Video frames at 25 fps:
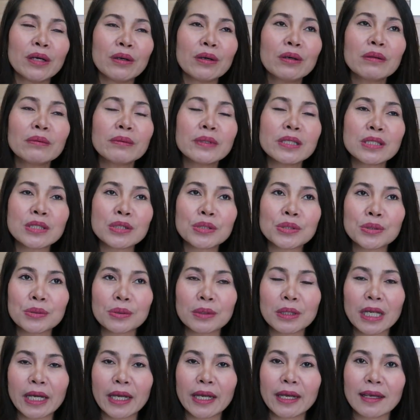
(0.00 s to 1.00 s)
always
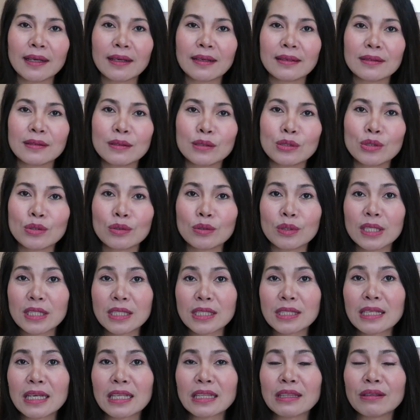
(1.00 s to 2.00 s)
do like, so
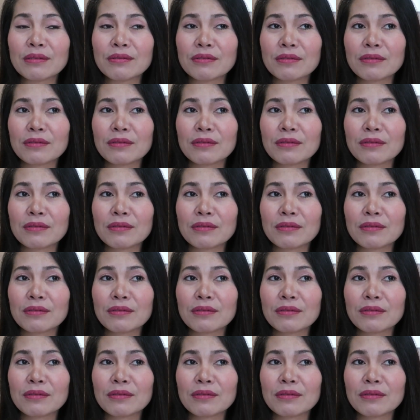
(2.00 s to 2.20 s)
it's not